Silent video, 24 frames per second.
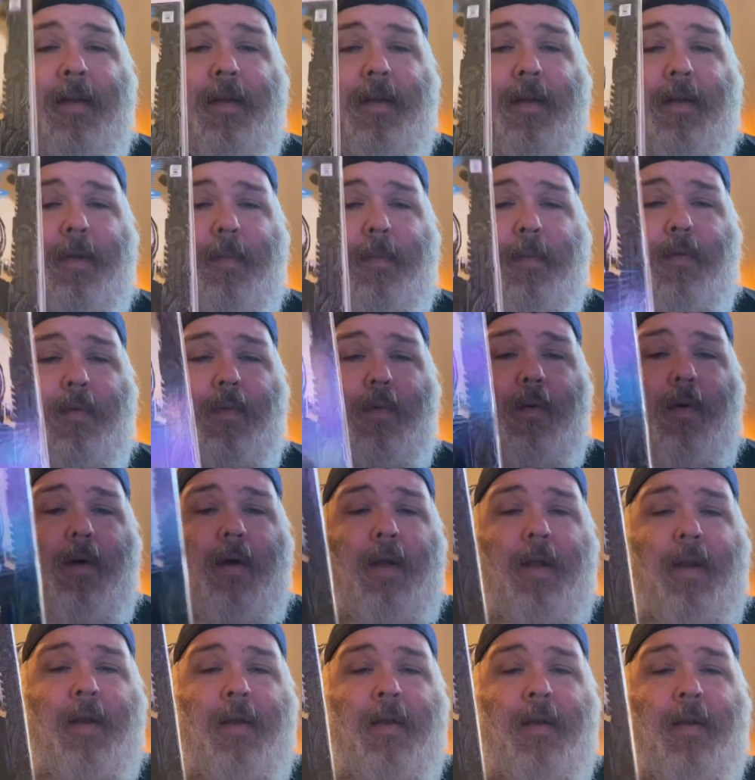number
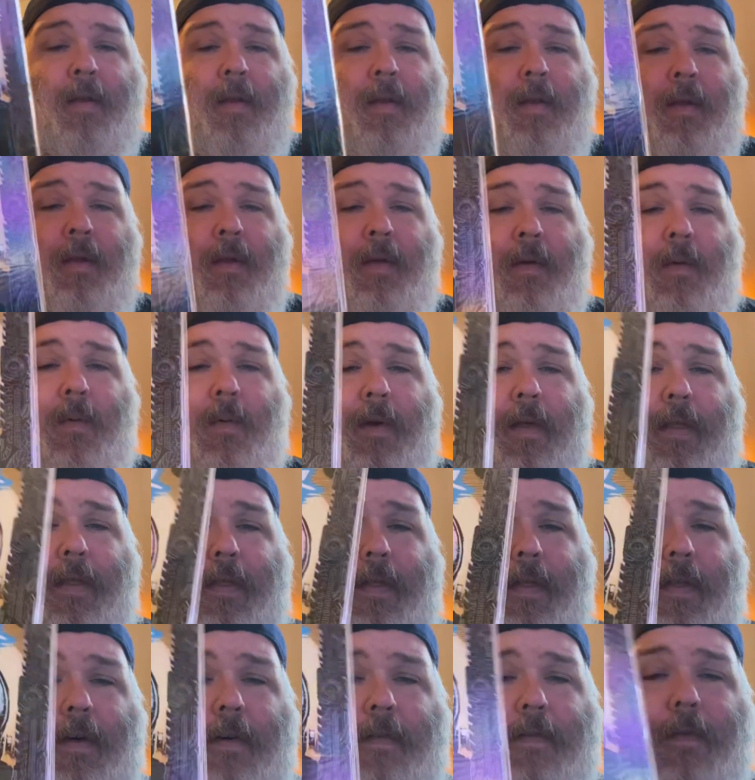1,
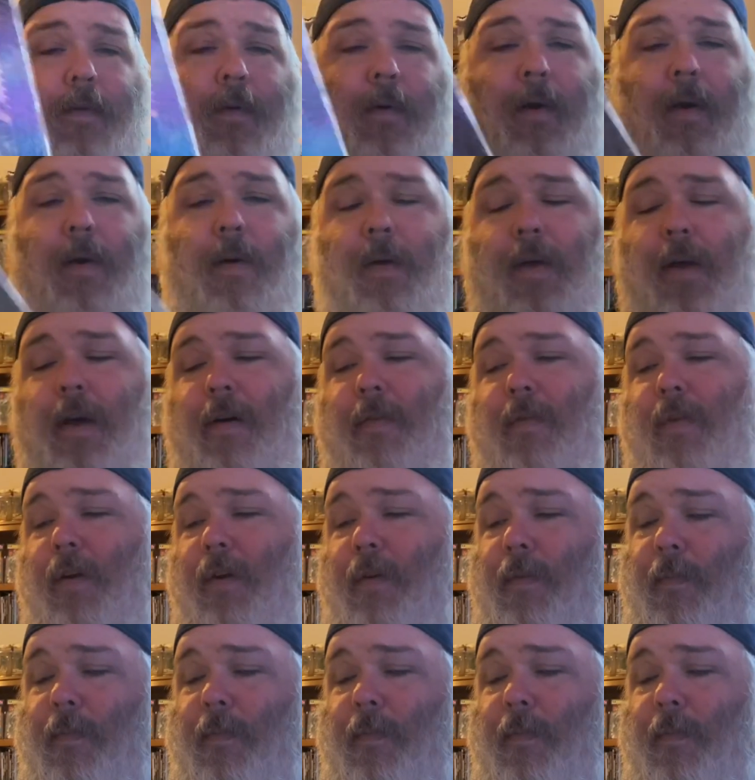with the foil cover.